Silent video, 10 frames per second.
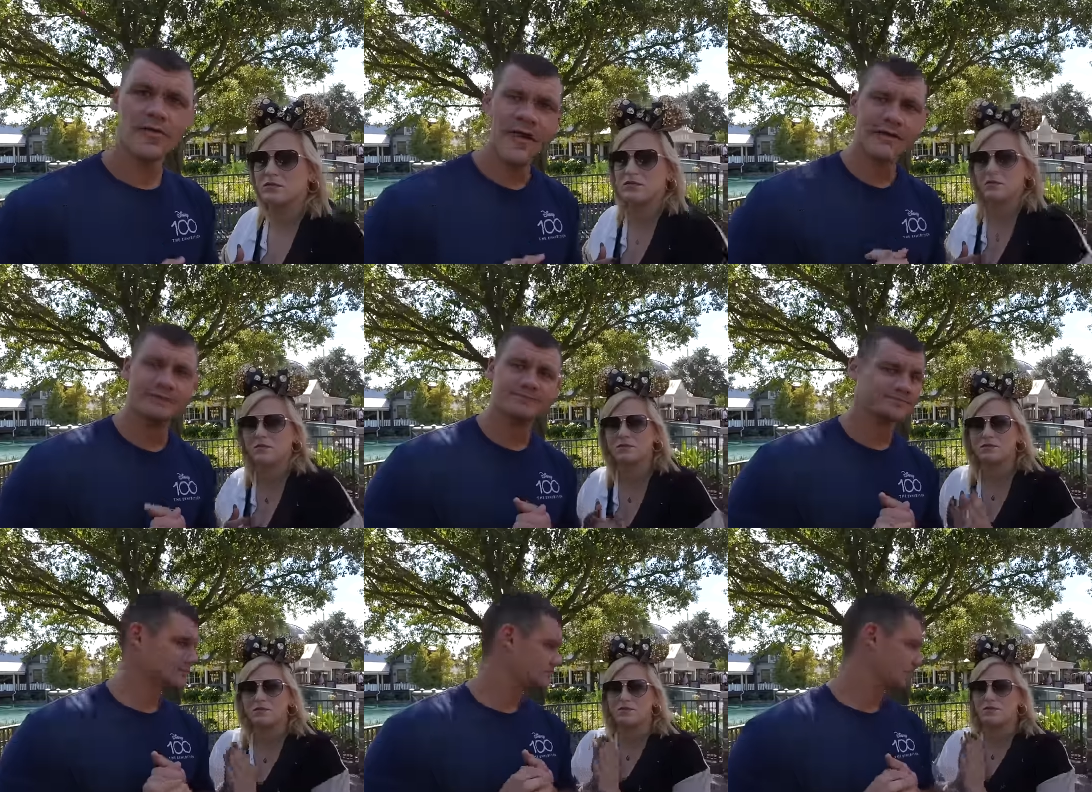Speaker 1: Okay.
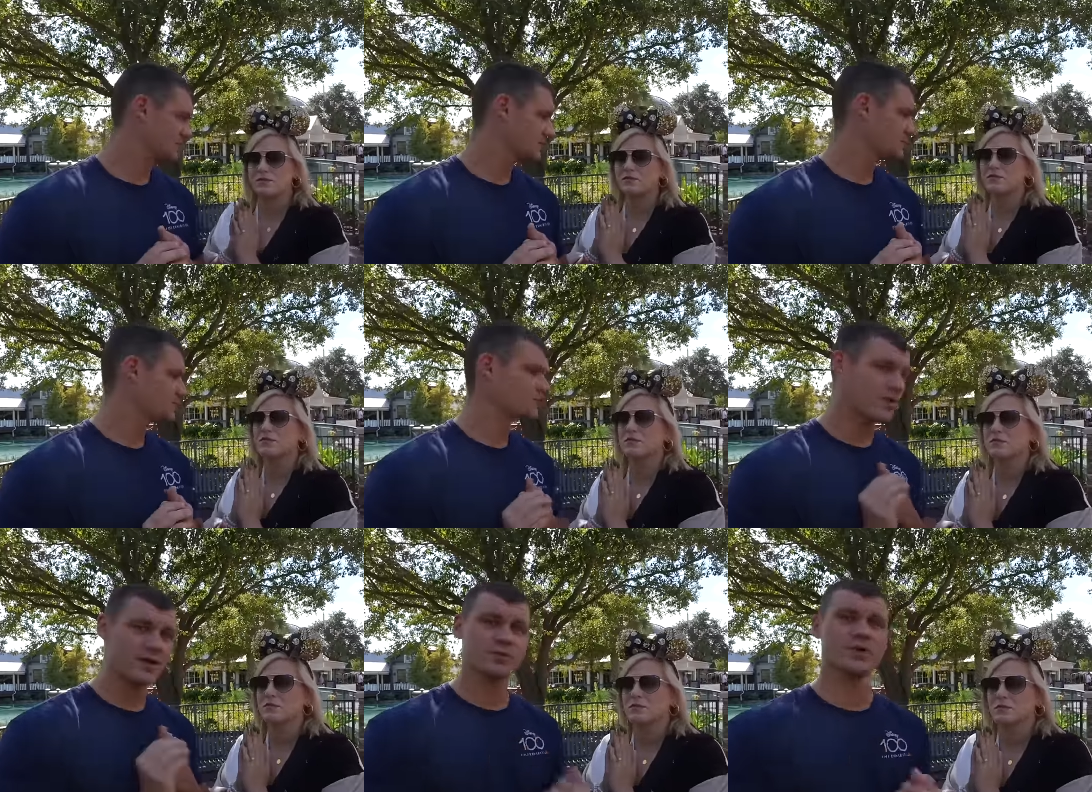
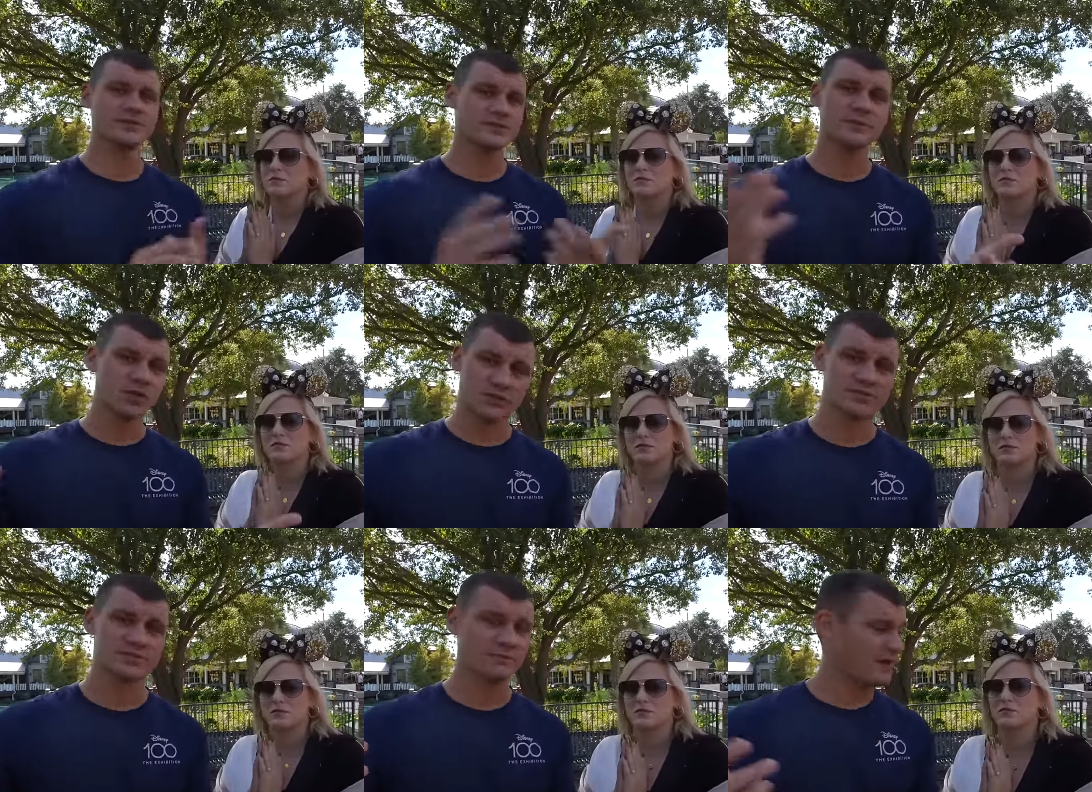Round one is in the
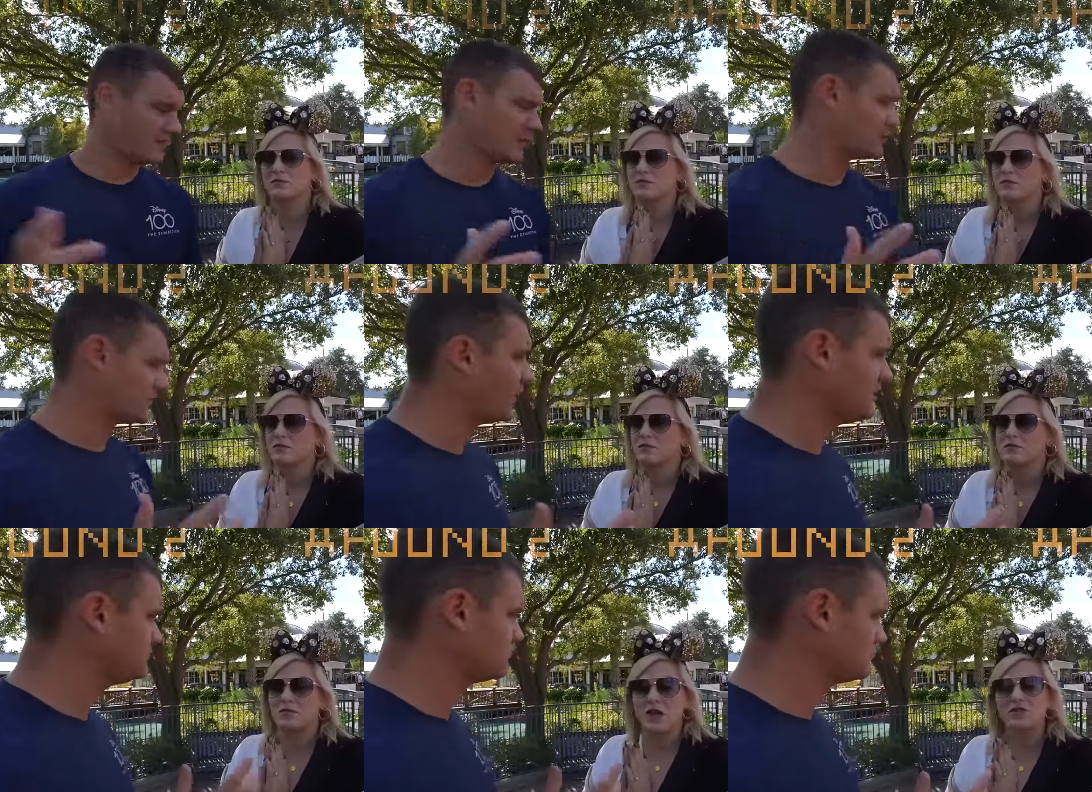books. I think that was fun.
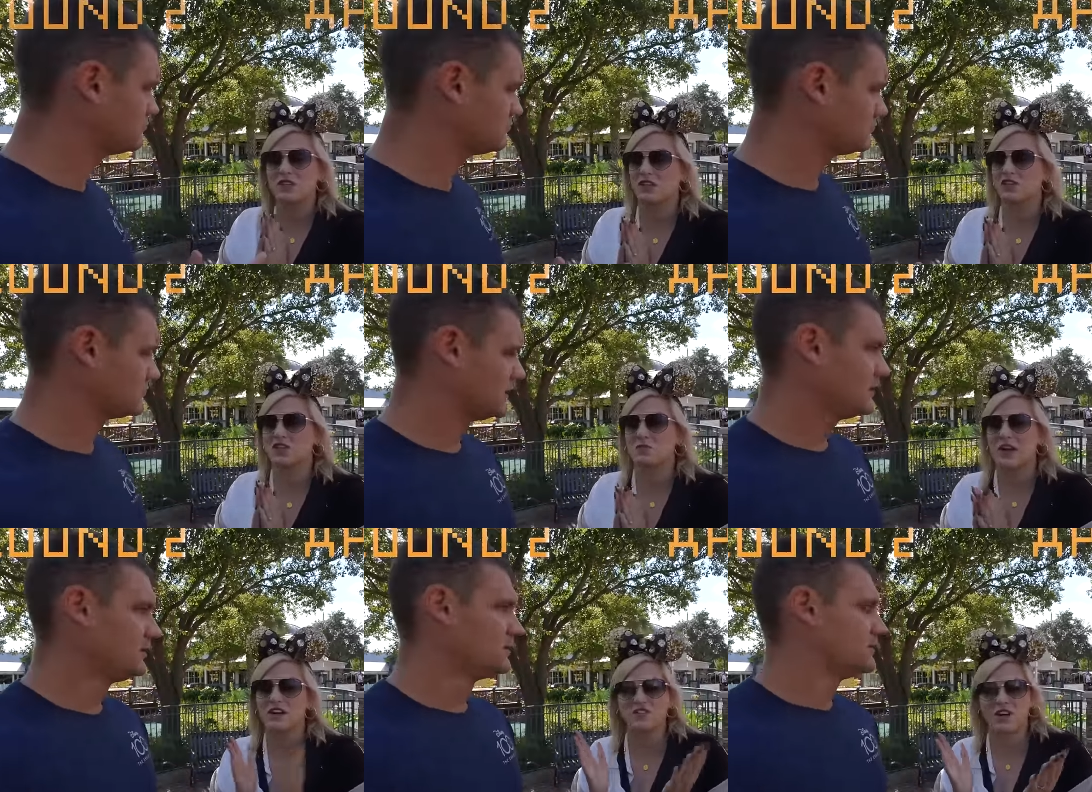
Speaker 2: That was delicious
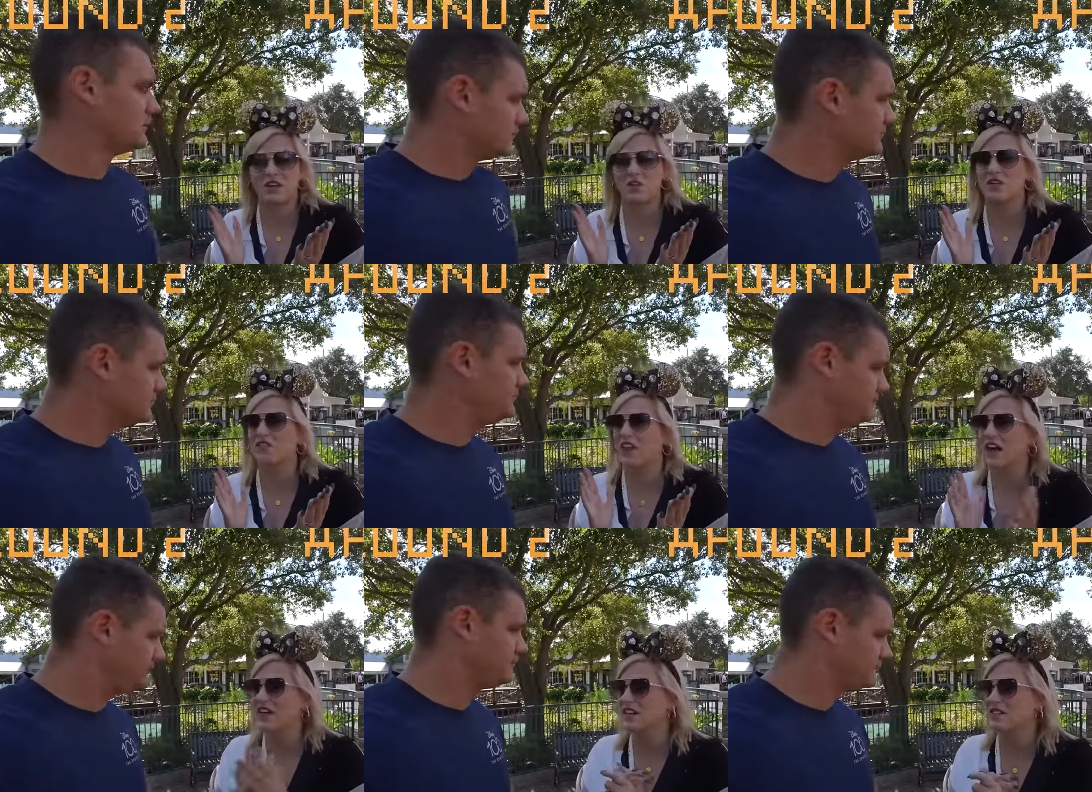beer. It's fun to do a
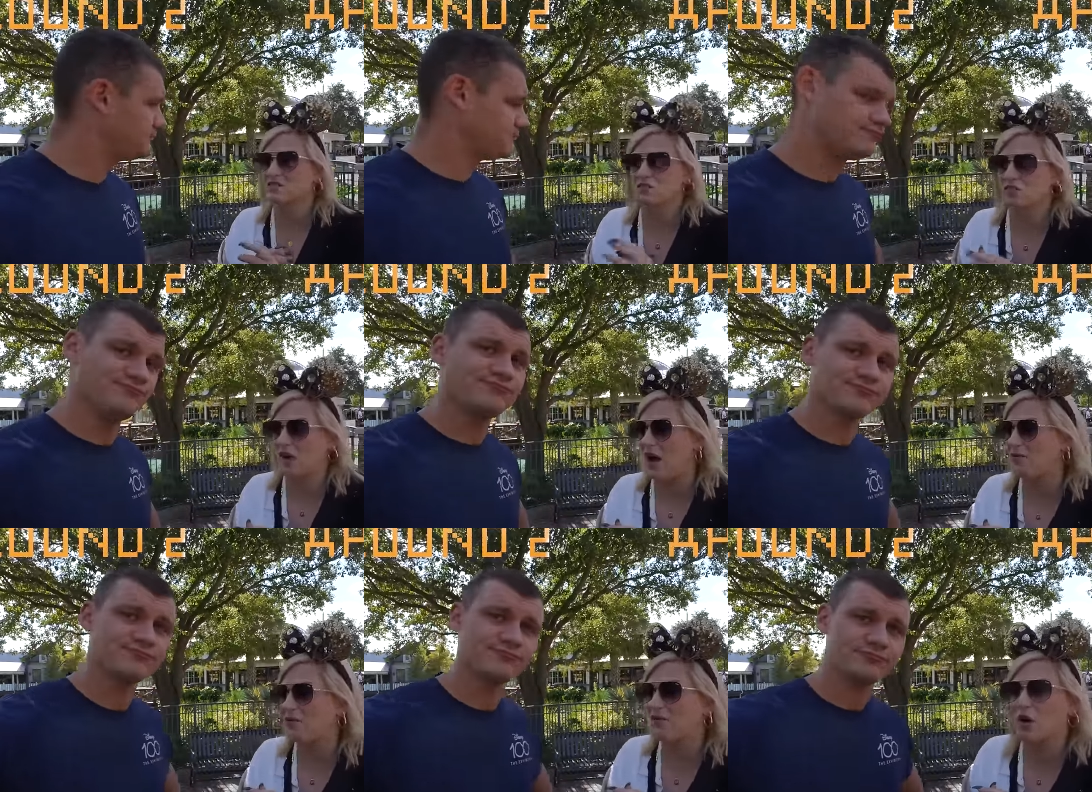flight. I'm
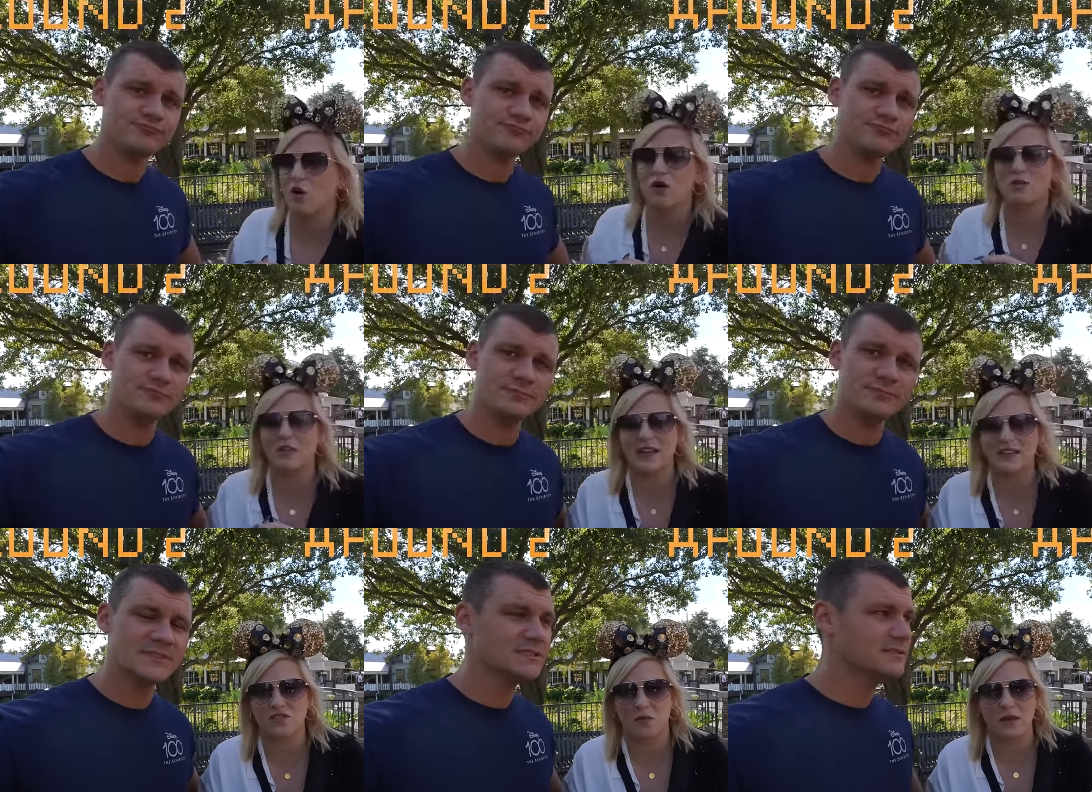no
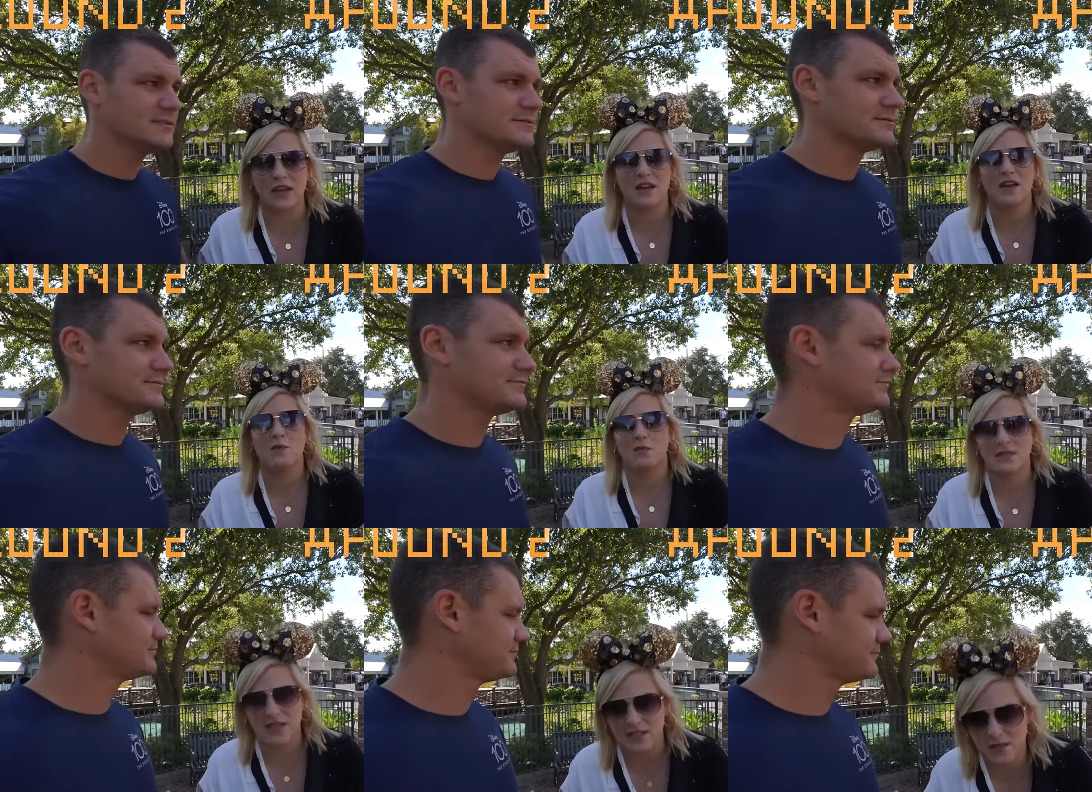complaints from me
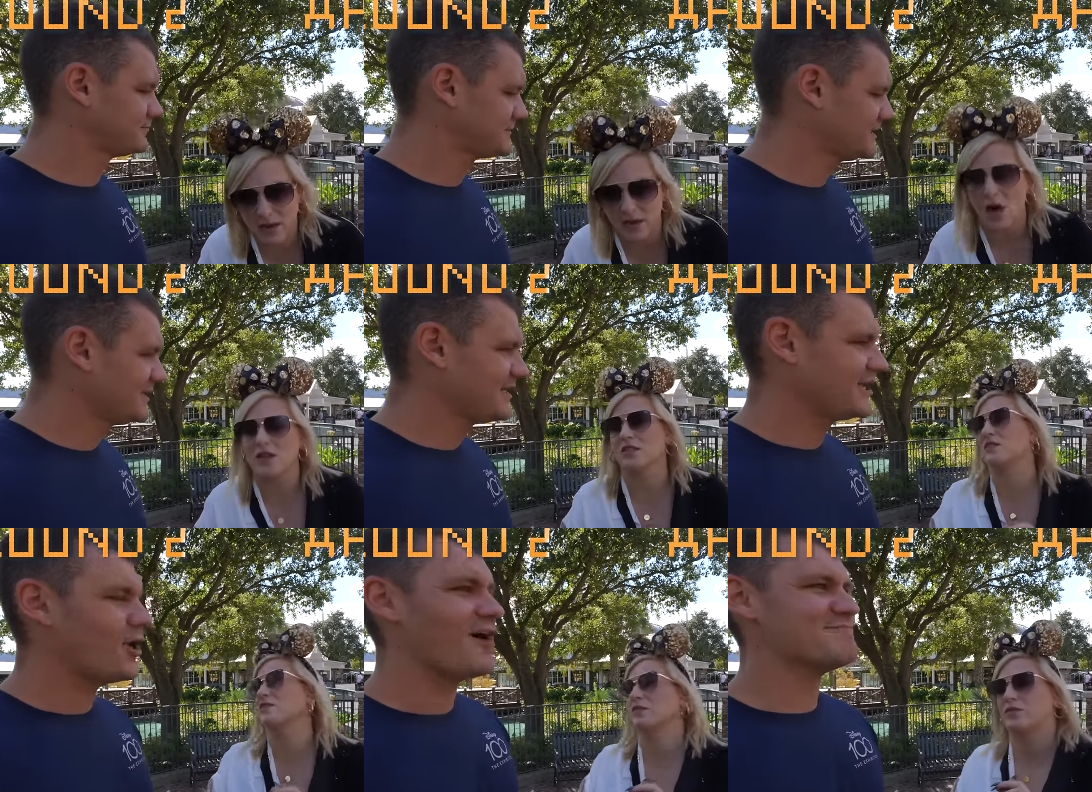besides my loss.
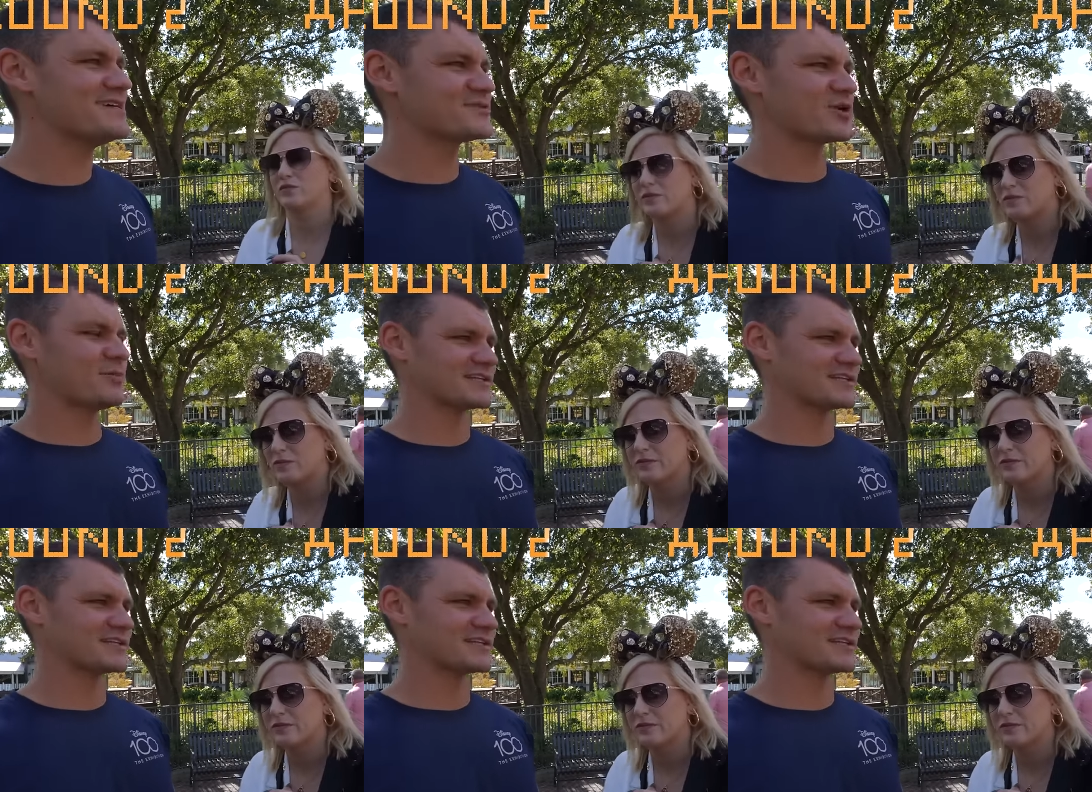
Speaker 1: You know, I've missed Winner